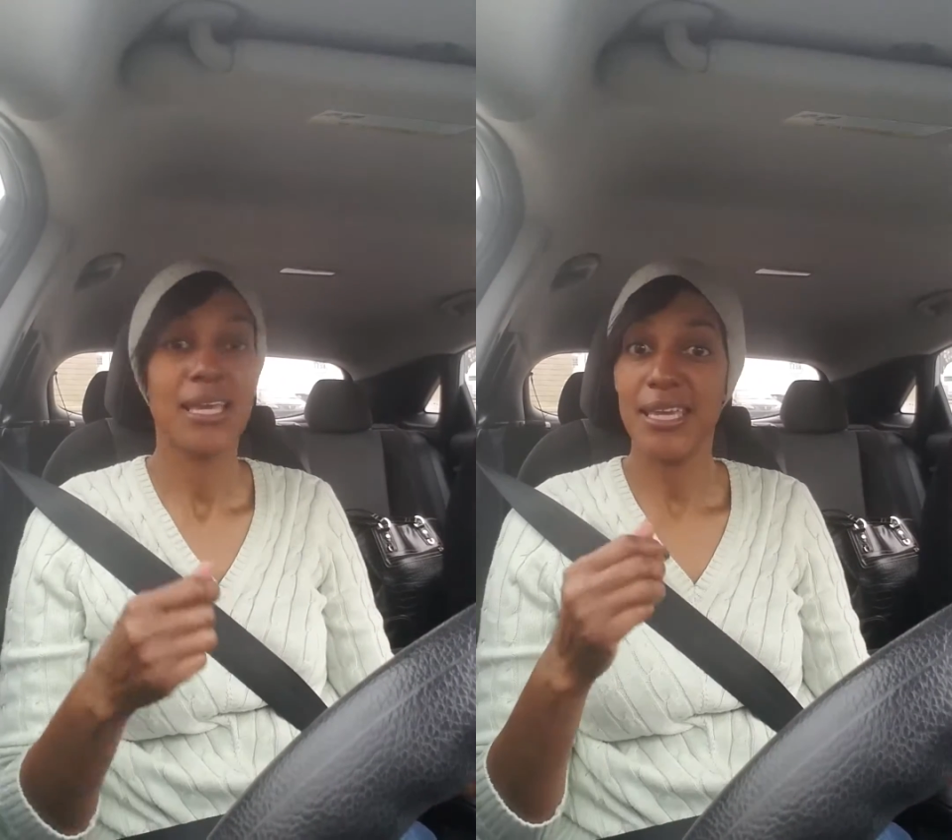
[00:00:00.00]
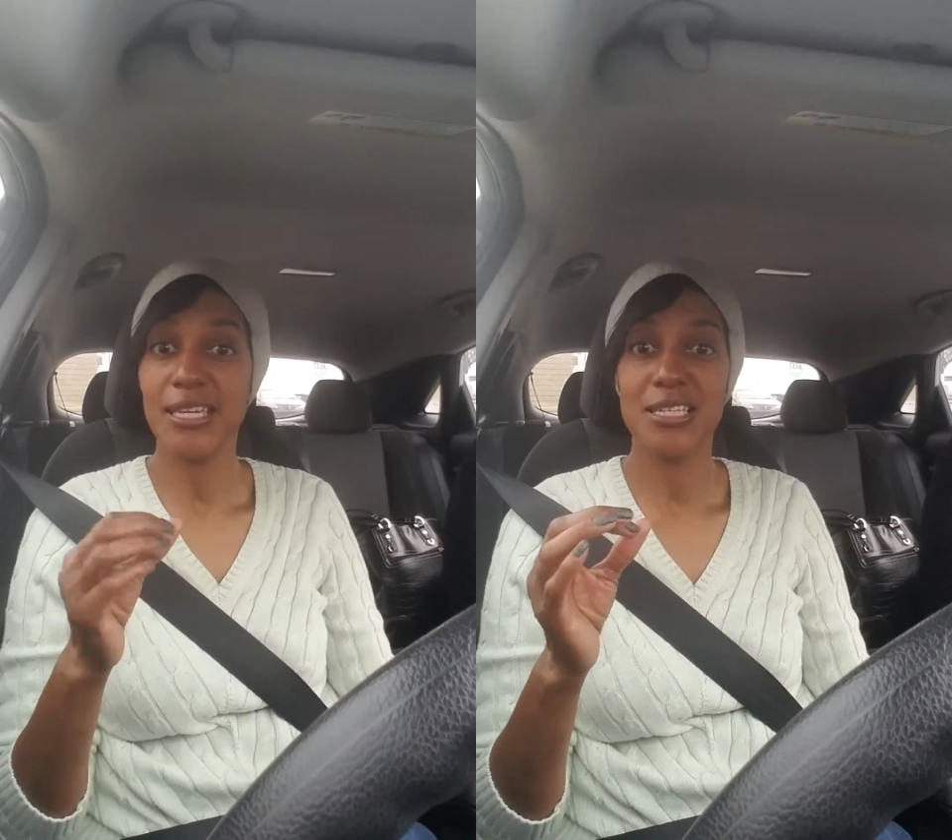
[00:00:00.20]

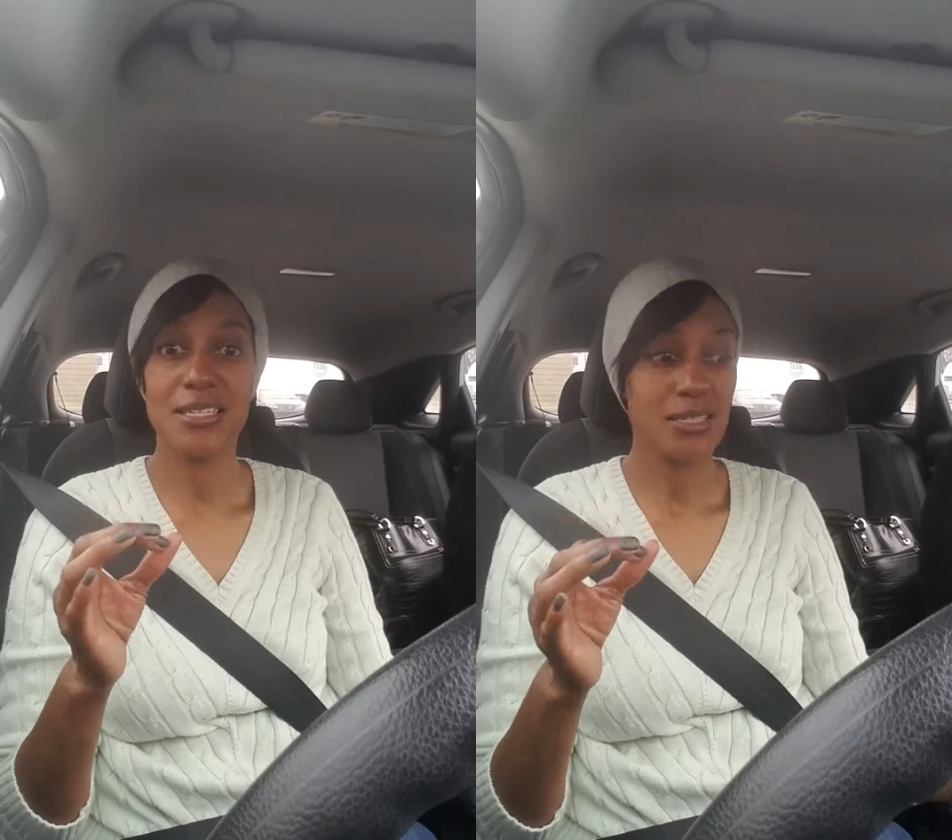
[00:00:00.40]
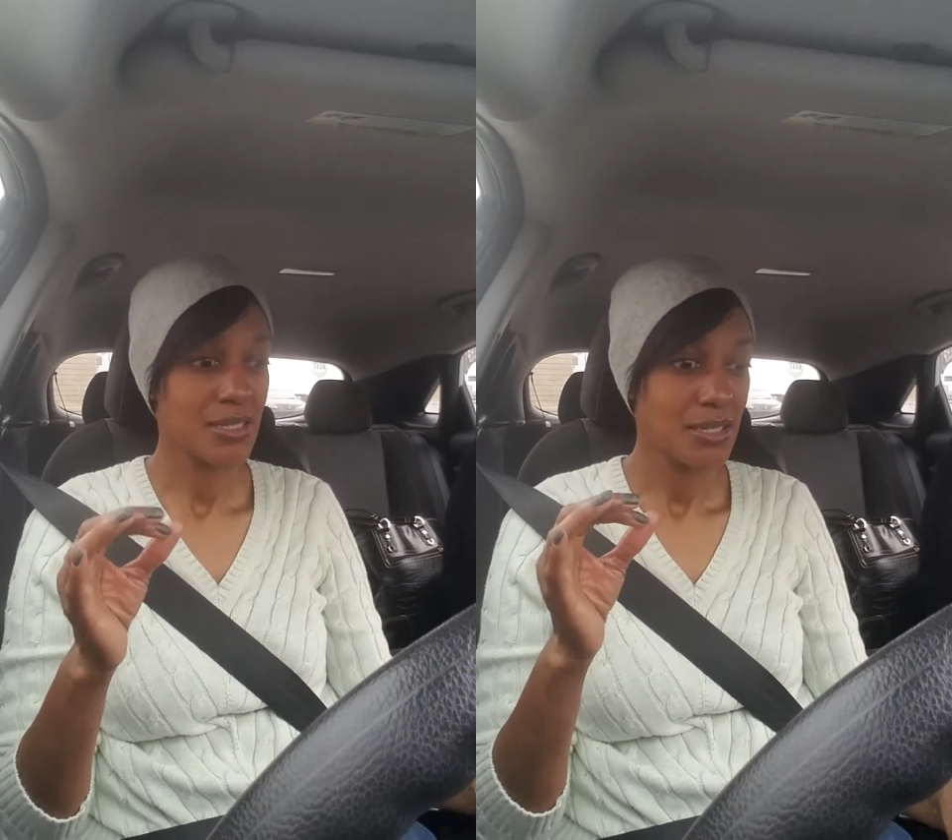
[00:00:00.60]
it
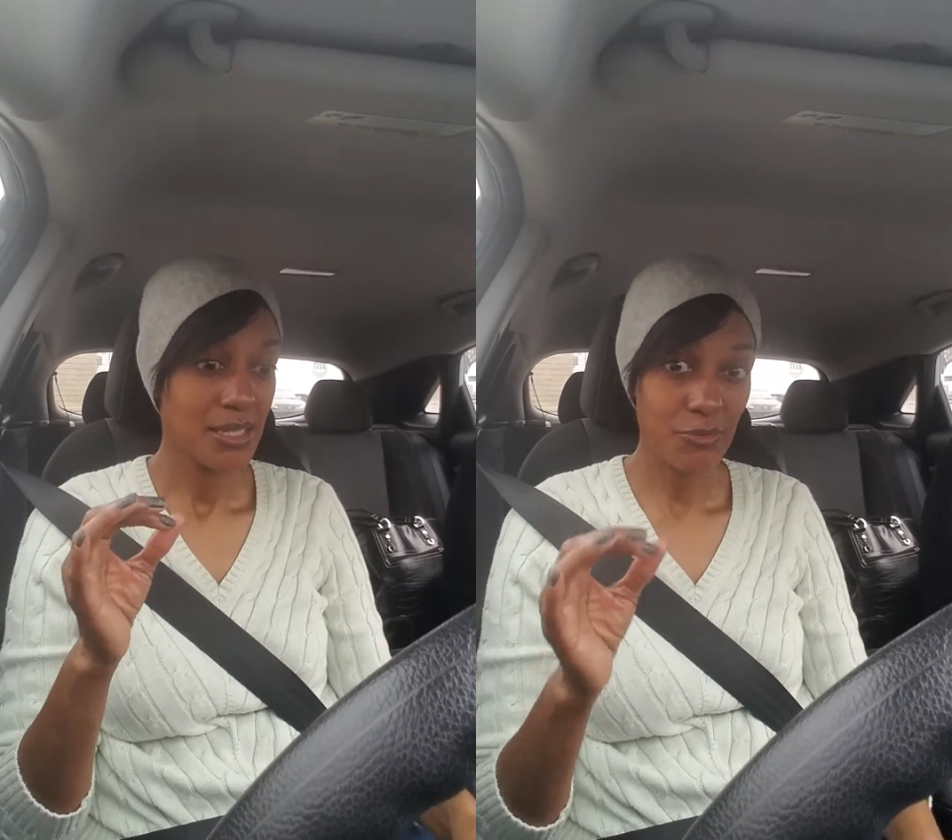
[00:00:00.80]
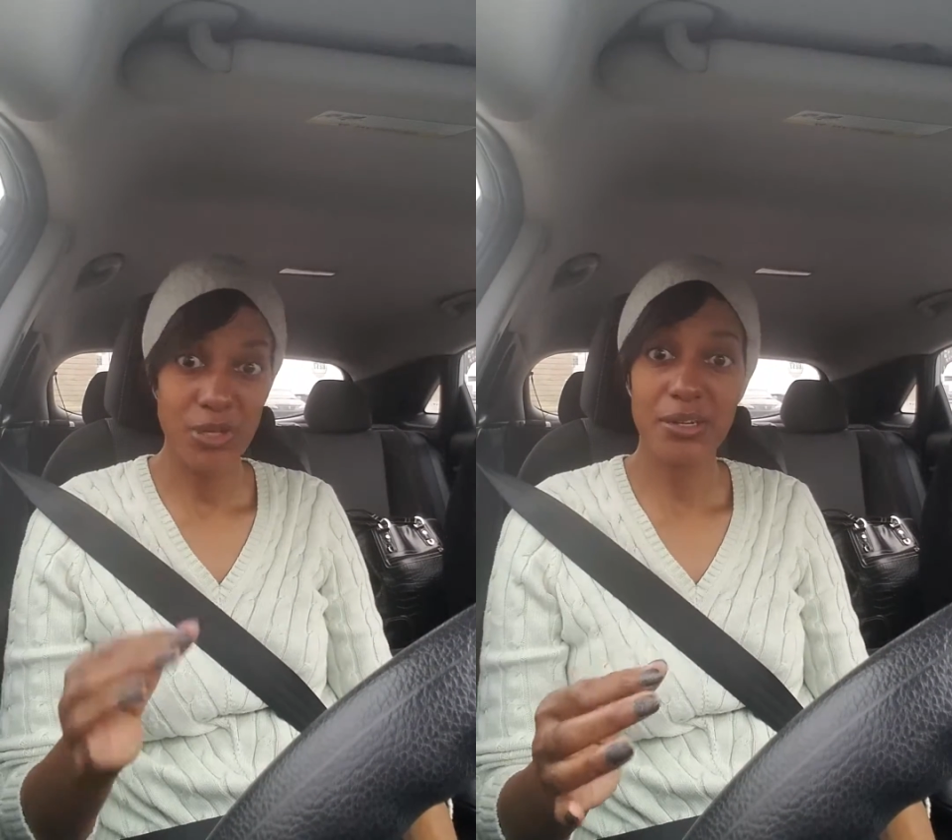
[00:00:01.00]
is
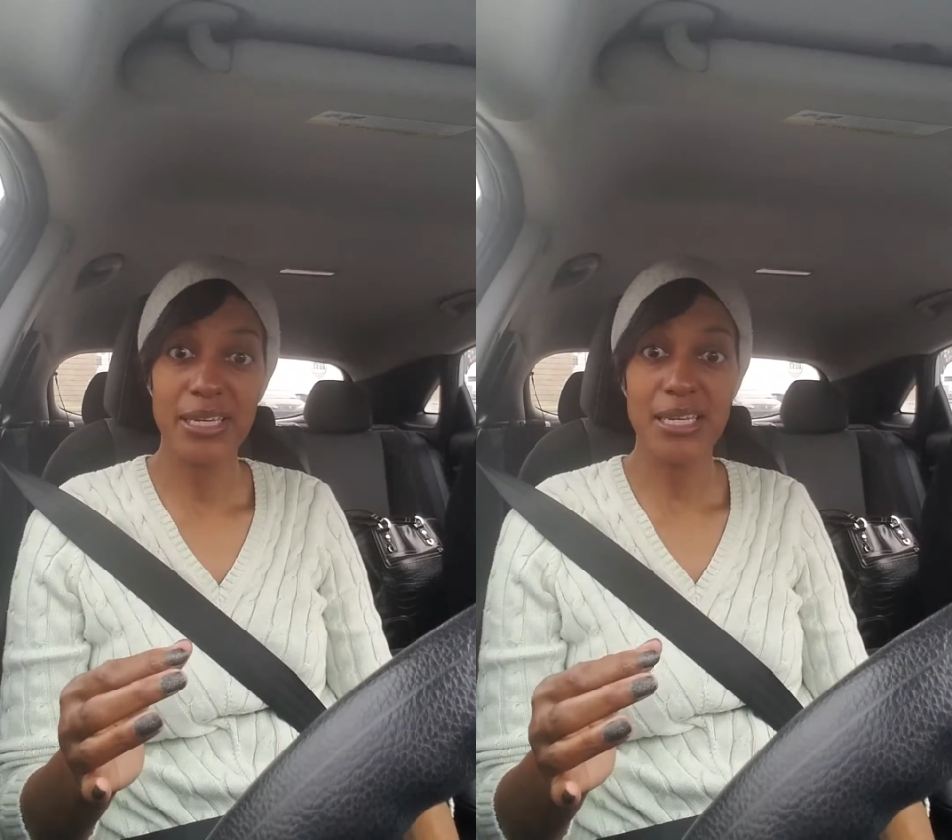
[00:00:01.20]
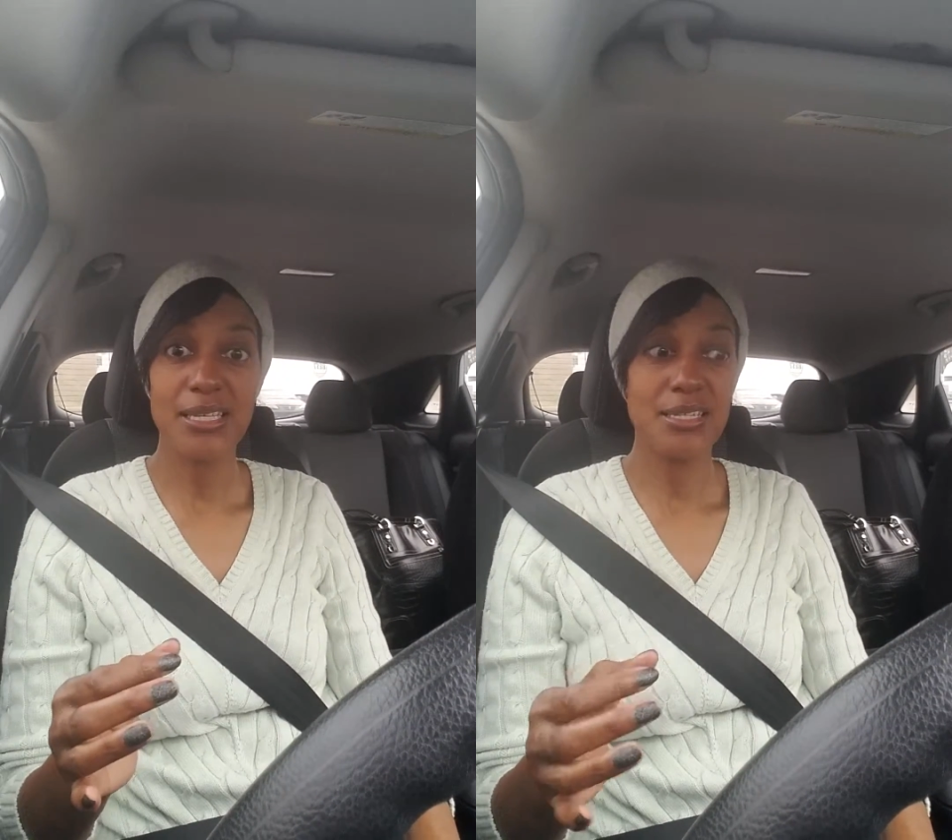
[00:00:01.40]
very
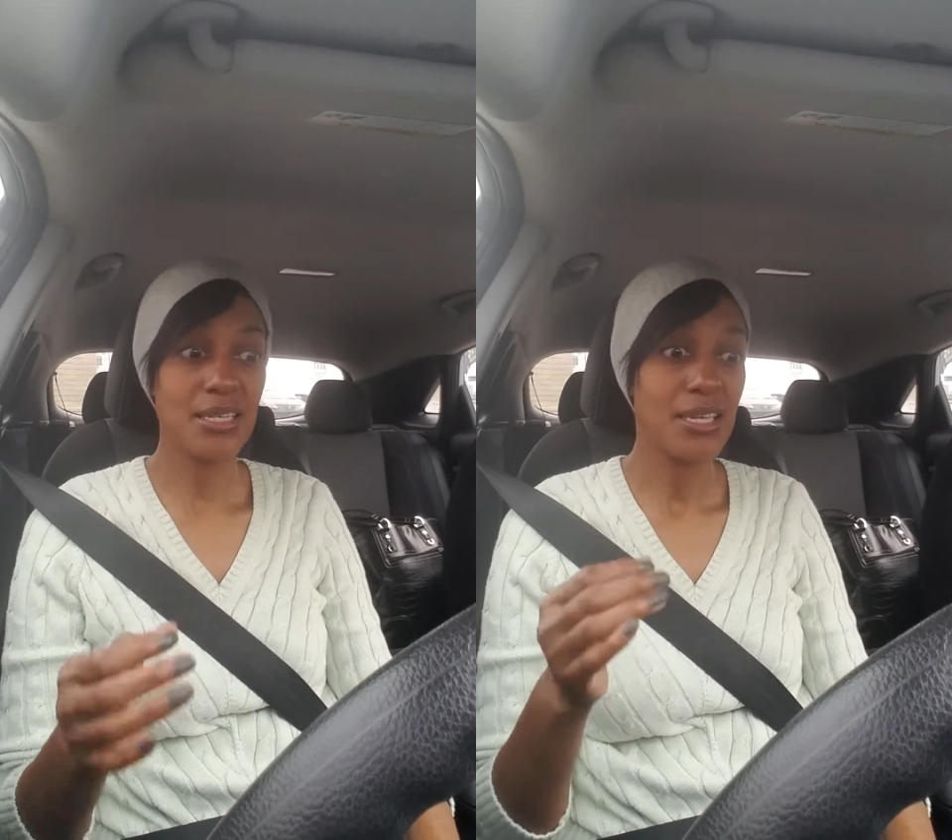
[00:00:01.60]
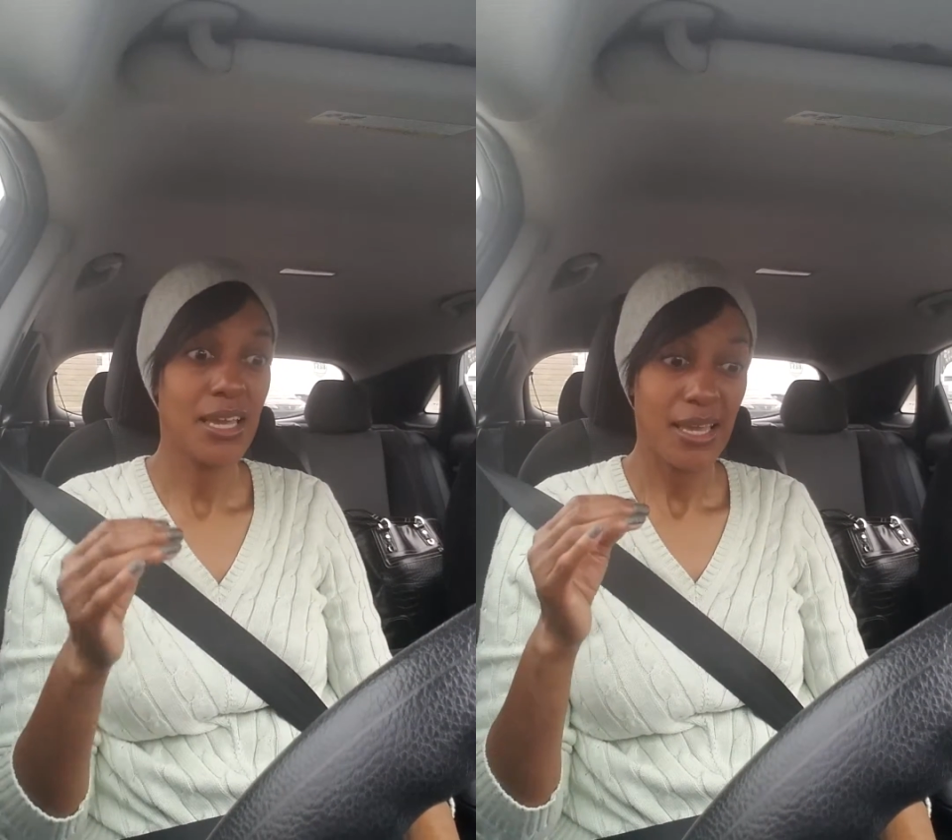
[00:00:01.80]
easy